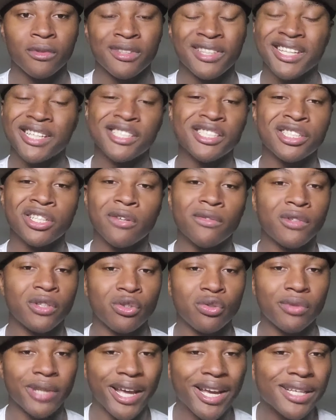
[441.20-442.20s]
They can still do
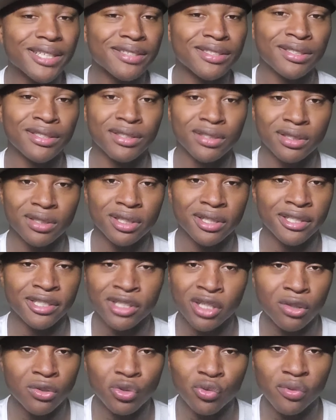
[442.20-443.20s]
you nasty. They can
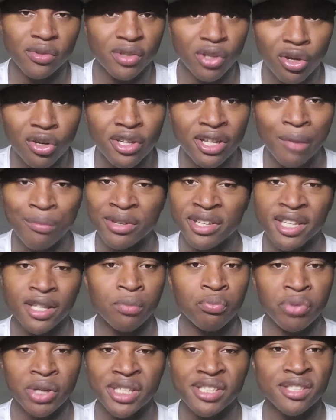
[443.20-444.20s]
still do you dirty. I'm going to
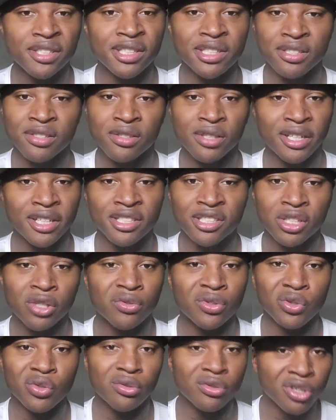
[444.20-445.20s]
keep preaching this. They can still
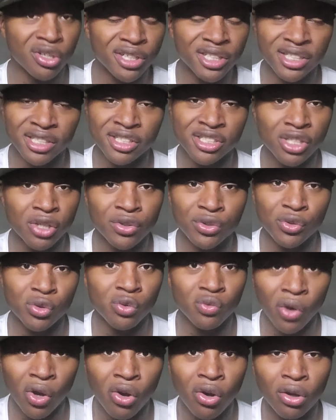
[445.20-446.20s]
do you dirty. They can still do you
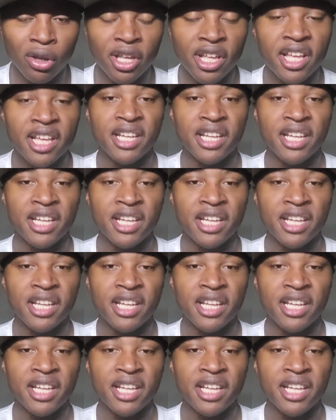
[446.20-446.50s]
wrong.